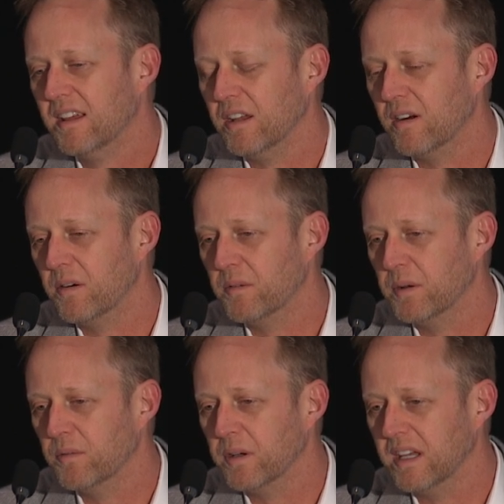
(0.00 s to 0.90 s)
you know,
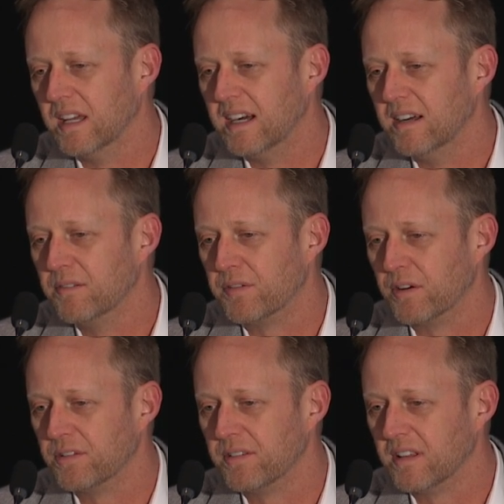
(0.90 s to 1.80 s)
when we uh,
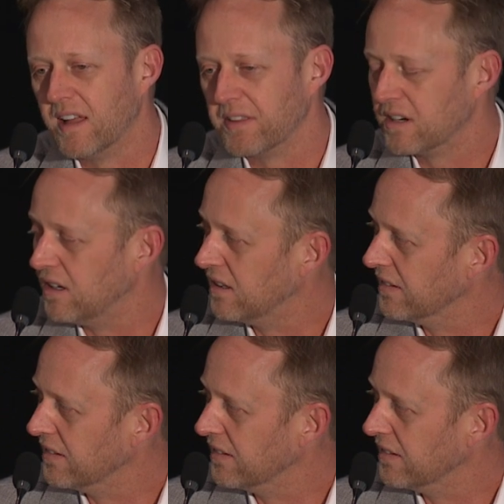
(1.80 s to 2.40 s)
first got the call